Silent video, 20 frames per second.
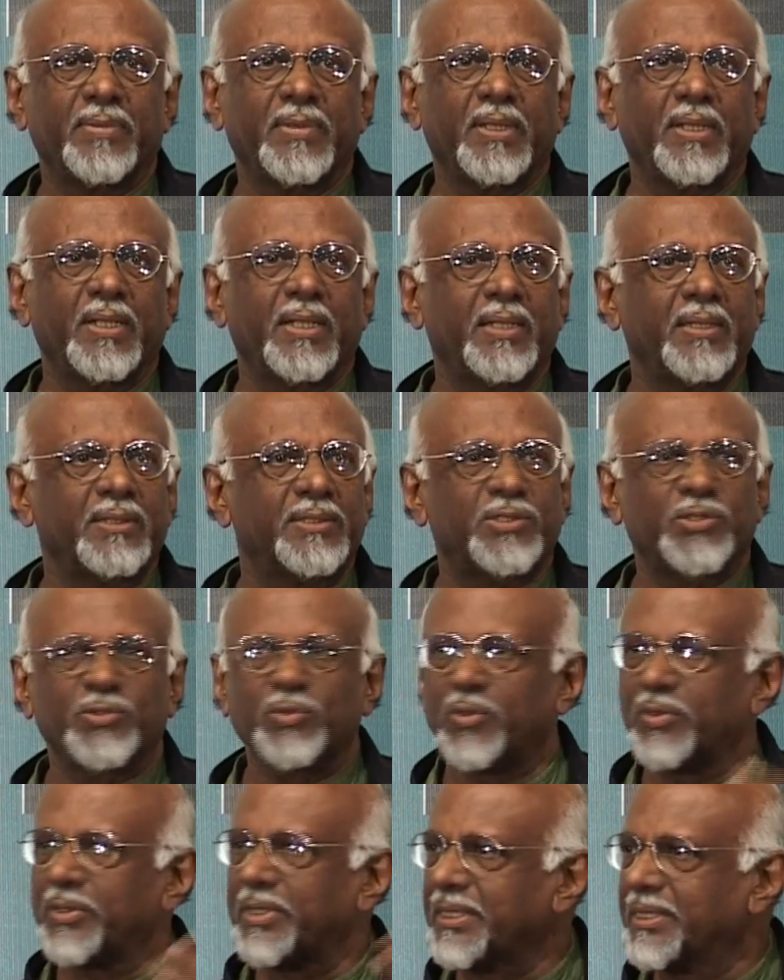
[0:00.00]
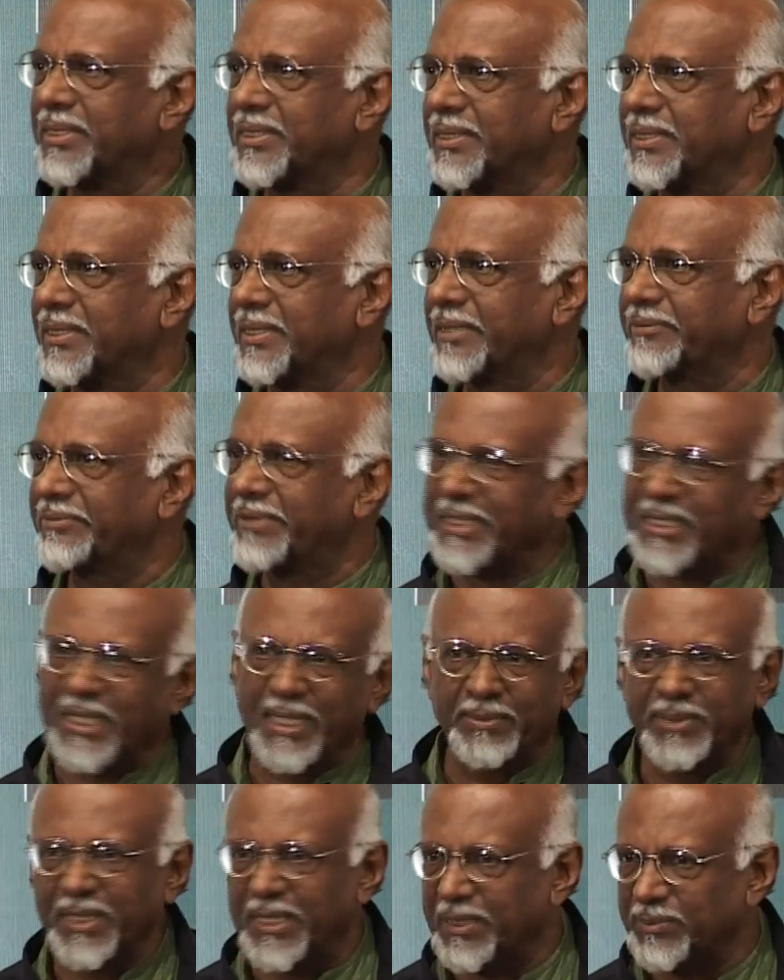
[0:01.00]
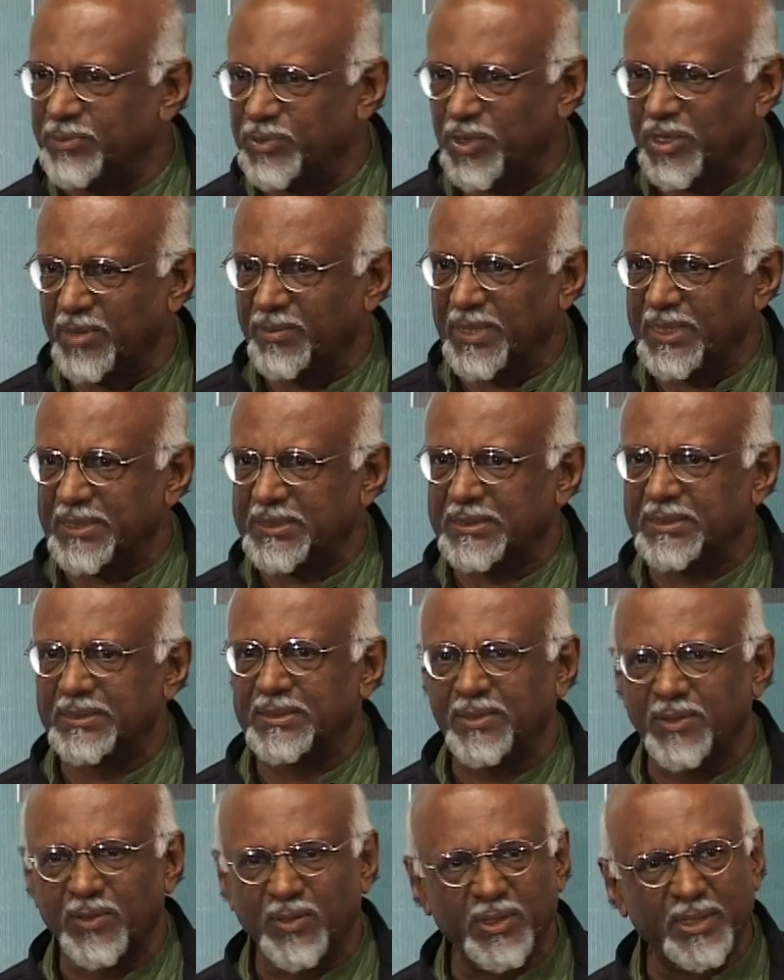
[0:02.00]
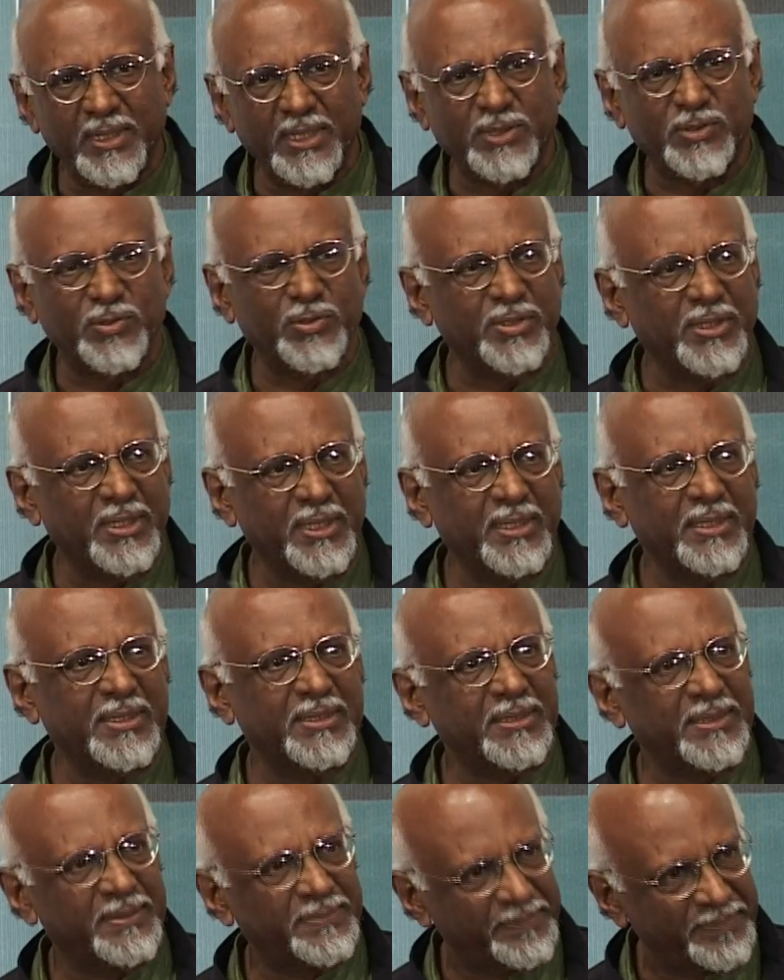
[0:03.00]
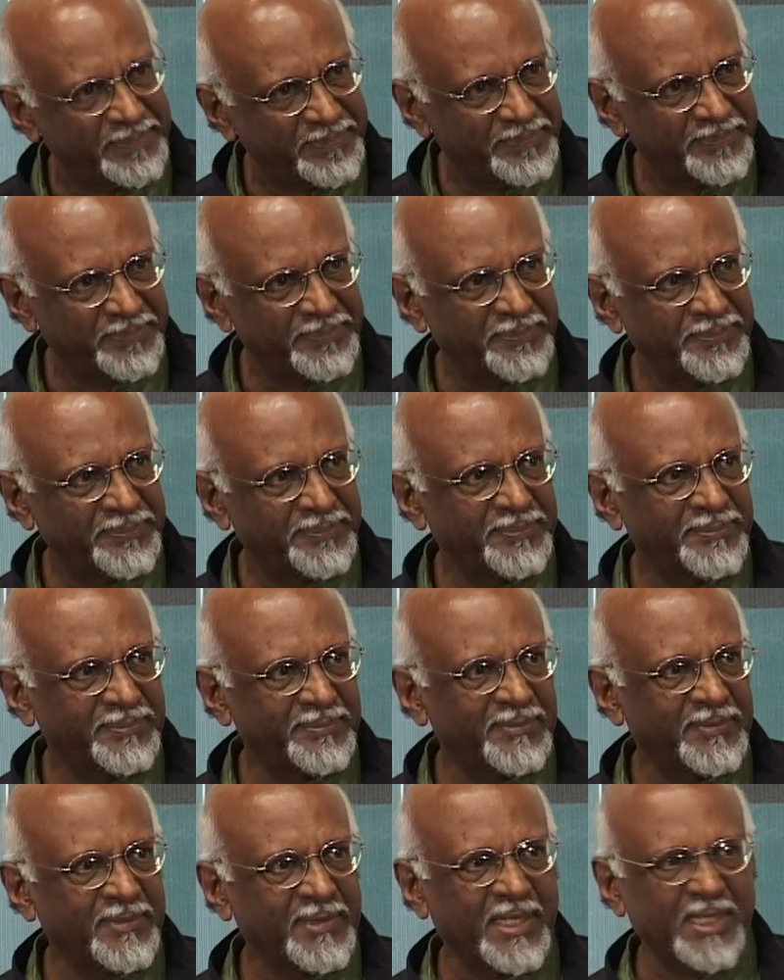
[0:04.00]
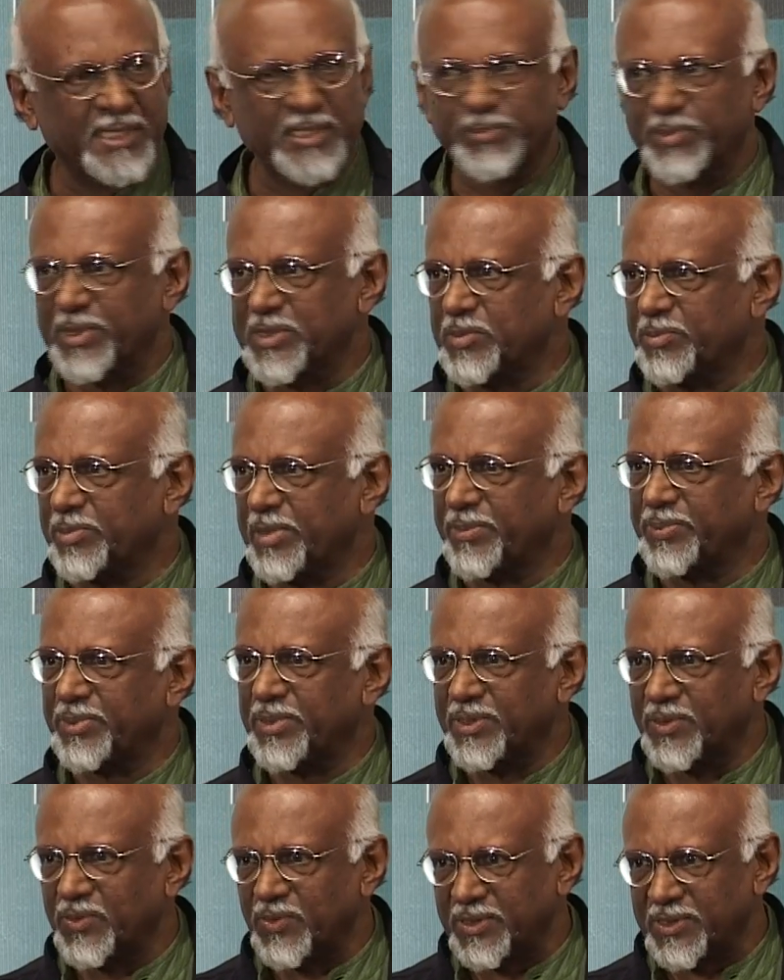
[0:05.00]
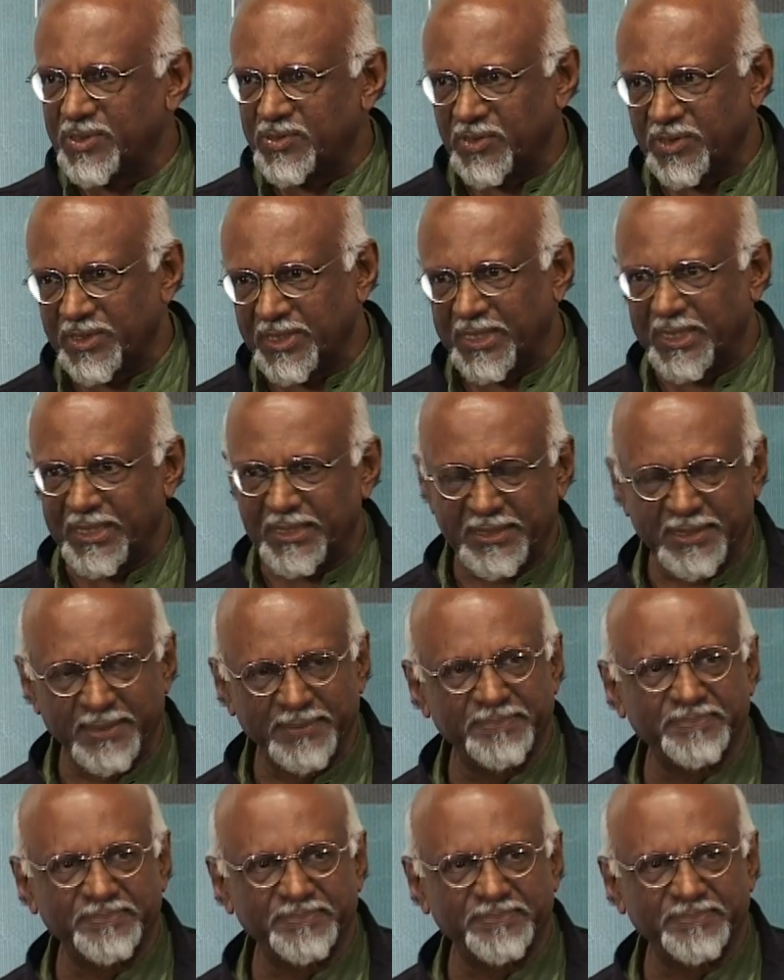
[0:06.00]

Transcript: and so on. And every time he comes to the master, all he has to say is, here's a piece of paper, go and draw the cat.